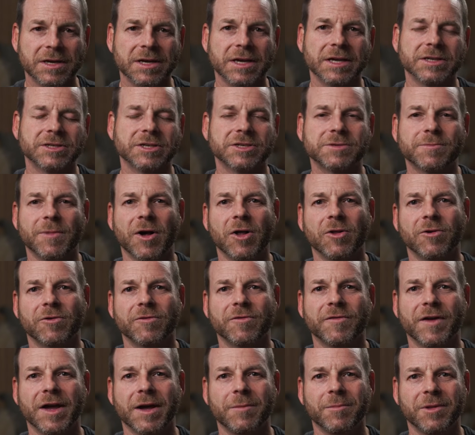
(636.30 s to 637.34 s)
a smaller
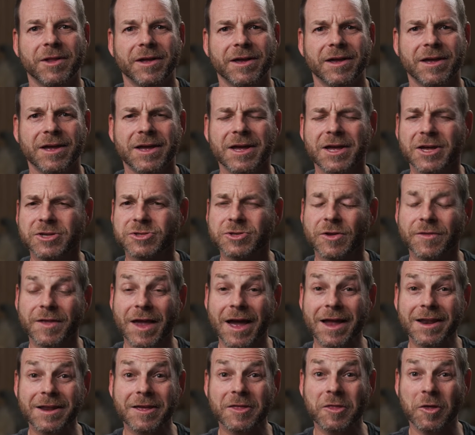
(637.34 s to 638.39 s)
family. So the
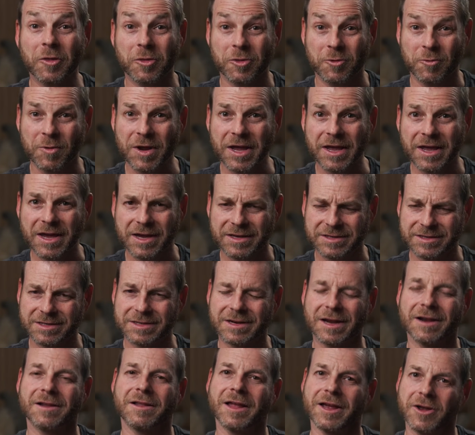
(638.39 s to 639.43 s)
idea that 3 kids is
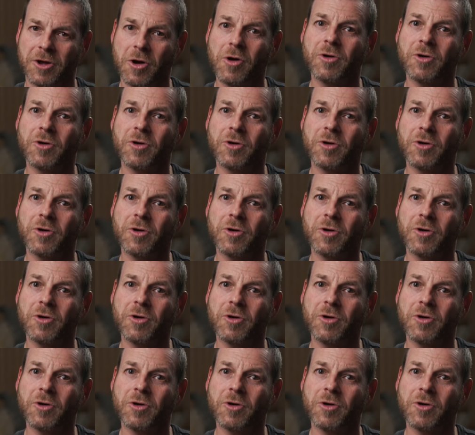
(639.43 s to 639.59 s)
kind of like,